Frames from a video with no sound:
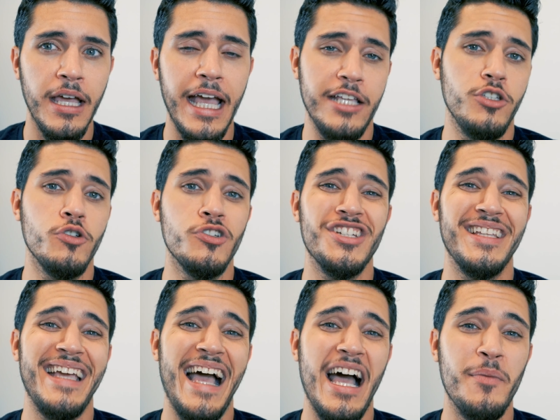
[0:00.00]
and
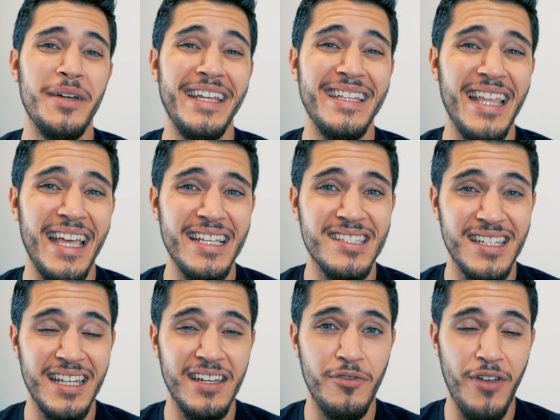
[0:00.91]
usually how many days
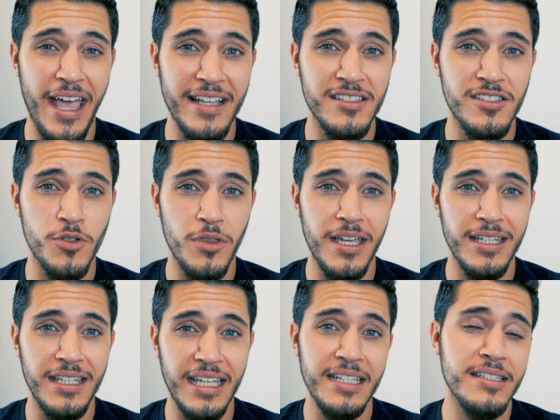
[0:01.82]
in advance do they
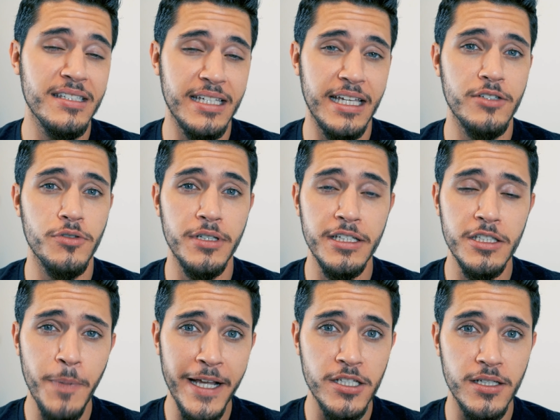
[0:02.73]
need to schedule an
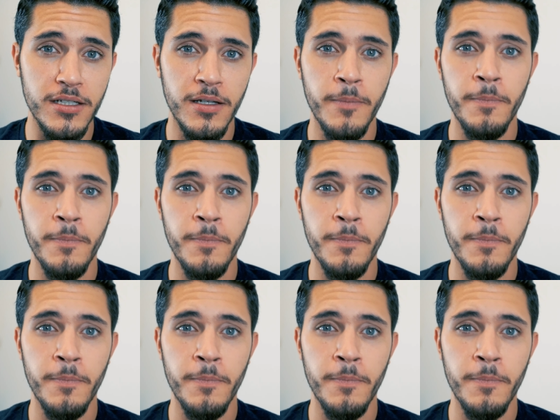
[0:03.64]
inspection.